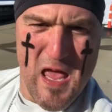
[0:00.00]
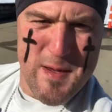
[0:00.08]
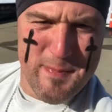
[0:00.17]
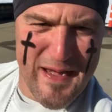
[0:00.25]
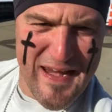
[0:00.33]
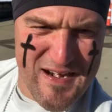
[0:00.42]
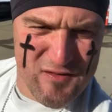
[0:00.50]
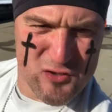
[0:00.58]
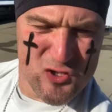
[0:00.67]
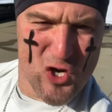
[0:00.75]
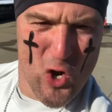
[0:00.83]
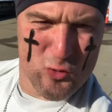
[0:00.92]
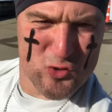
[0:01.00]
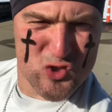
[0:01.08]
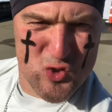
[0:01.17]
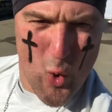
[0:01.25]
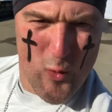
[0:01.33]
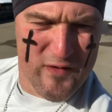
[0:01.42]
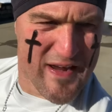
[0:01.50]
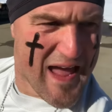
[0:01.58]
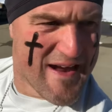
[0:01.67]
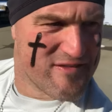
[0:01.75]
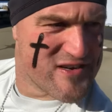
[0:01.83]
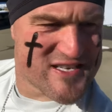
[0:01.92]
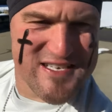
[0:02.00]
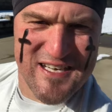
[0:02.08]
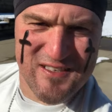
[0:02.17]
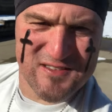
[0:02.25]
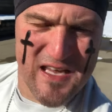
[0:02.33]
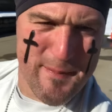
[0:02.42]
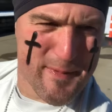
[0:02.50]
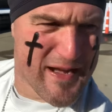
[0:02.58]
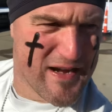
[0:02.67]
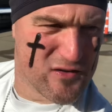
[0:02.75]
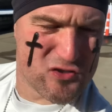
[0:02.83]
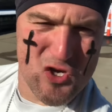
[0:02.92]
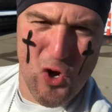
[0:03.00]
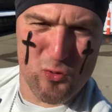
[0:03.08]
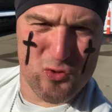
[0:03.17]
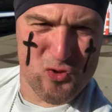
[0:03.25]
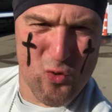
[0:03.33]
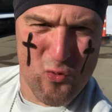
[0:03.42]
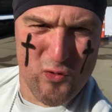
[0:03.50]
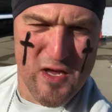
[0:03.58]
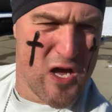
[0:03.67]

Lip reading: Be the hero to your own story. Every single day, be the hero to your own story.